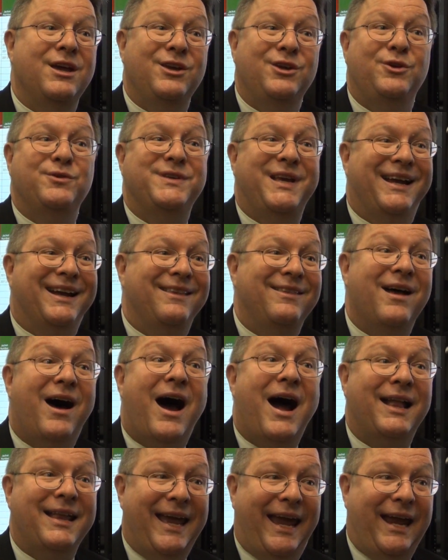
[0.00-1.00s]
using a
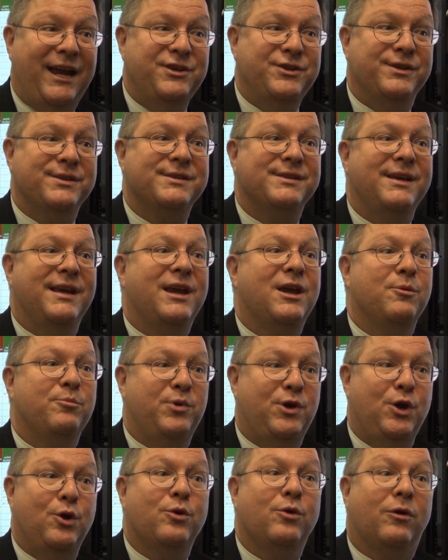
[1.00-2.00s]
non-agency
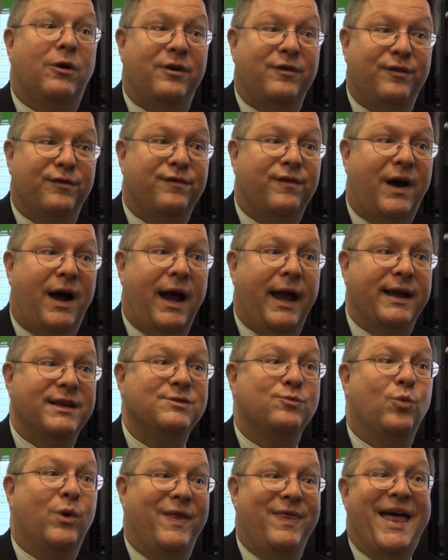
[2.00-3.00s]
computer or
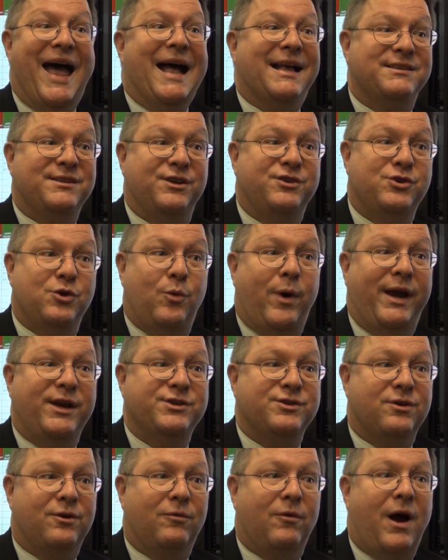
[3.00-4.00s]
device when that
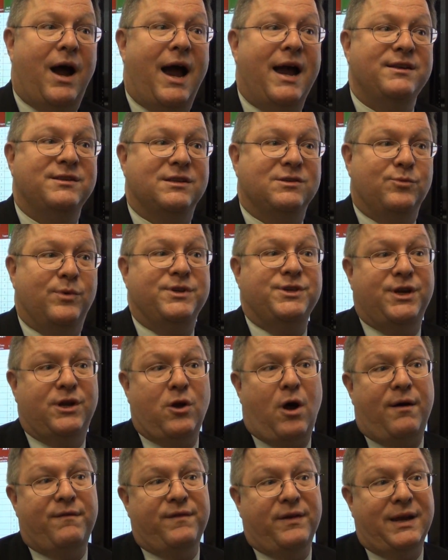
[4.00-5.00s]
situation arises, which it
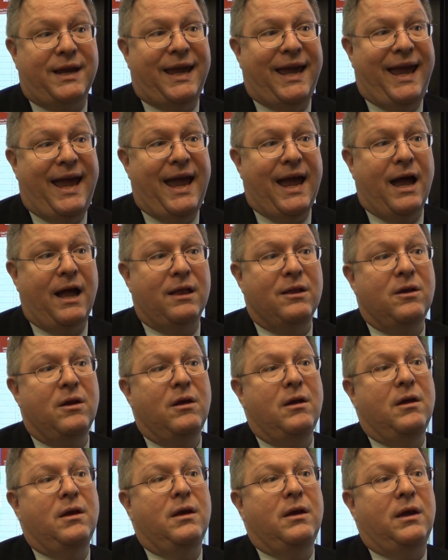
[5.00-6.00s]
often can
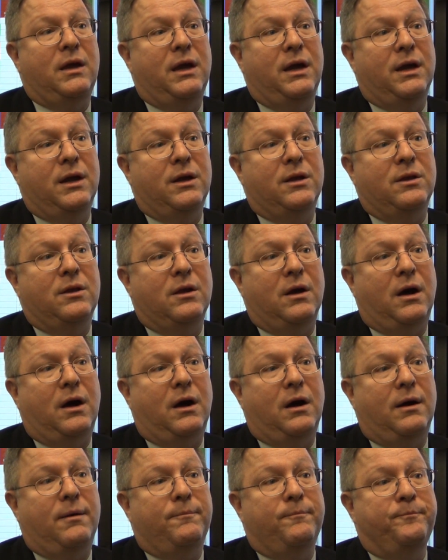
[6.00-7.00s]
in
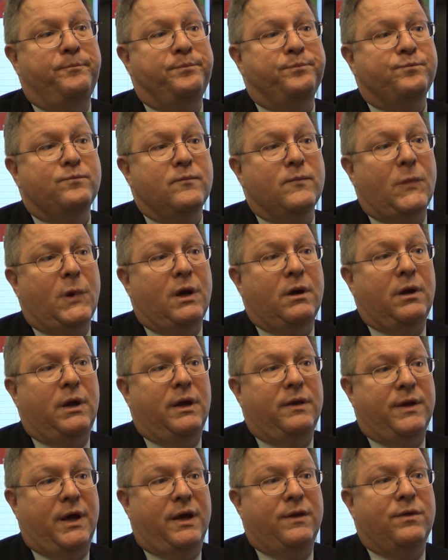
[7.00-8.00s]

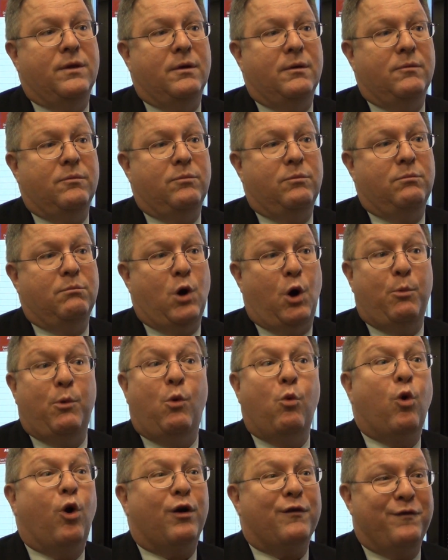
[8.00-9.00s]
the
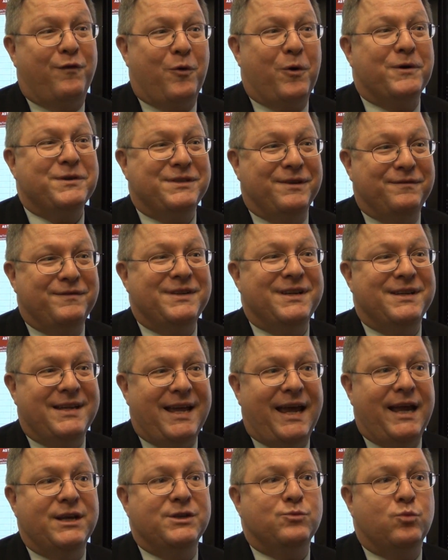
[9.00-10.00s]
mobile workforce of
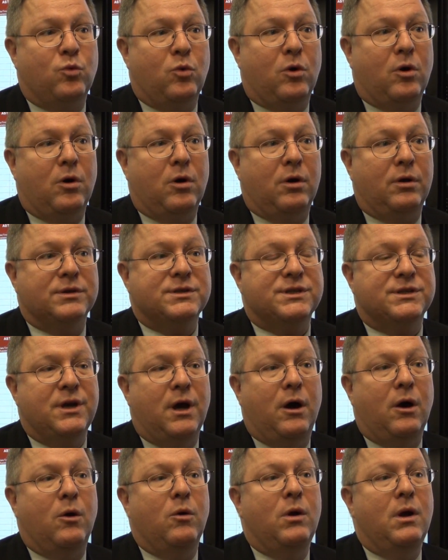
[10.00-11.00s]
today's world.
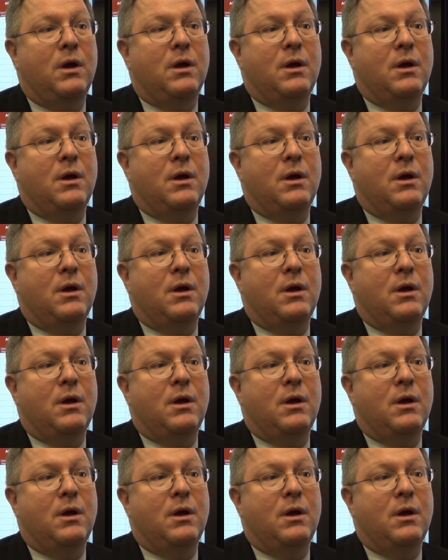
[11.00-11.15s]
So